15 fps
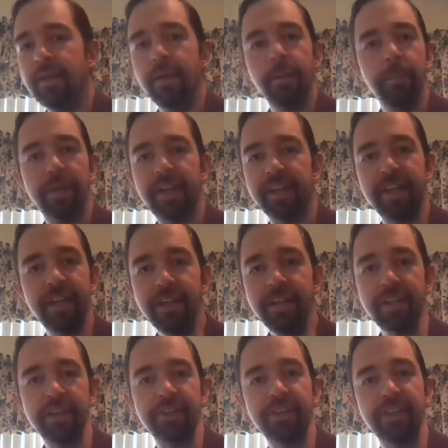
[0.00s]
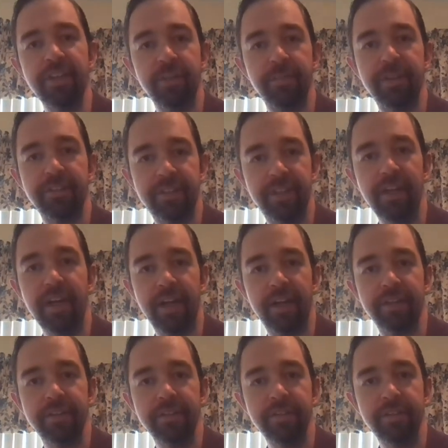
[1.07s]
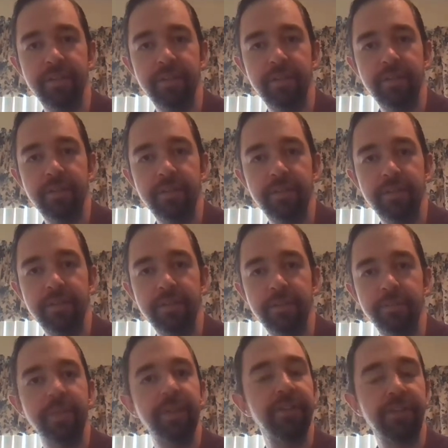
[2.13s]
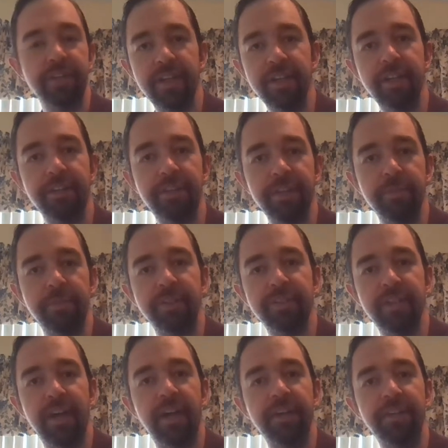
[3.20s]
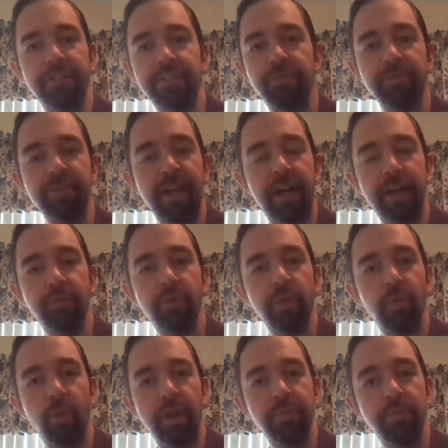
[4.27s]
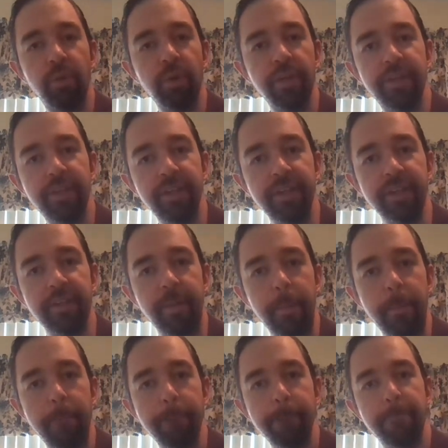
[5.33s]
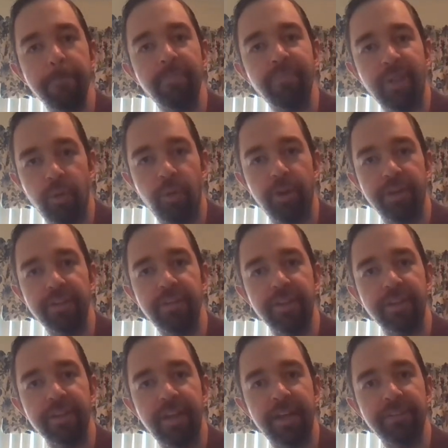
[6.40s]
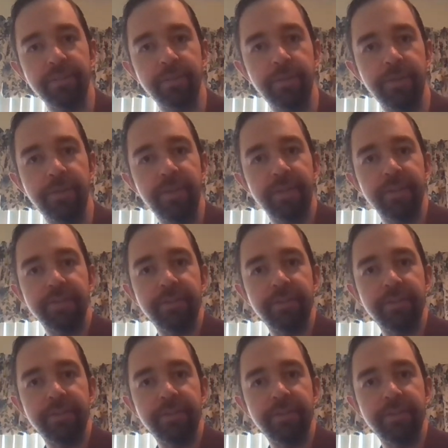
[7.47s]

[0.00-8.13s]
But I cannot think about God, because I cannot think about God as if God were one more thing, according to the classical theist.